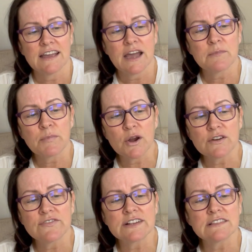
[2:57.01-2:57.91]
a
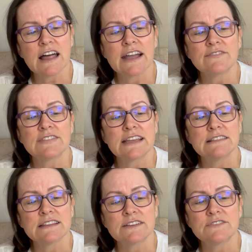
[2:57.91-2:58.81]
perfect life they
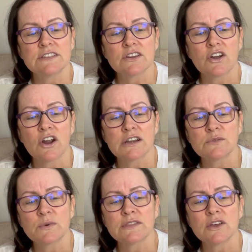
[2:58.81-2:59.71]
lived in the
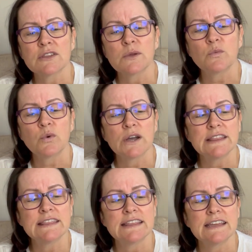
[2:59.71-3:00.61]
garden with only
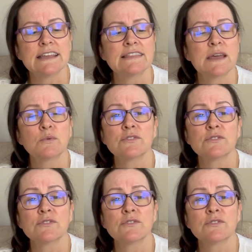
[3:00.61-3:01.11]
one thing they were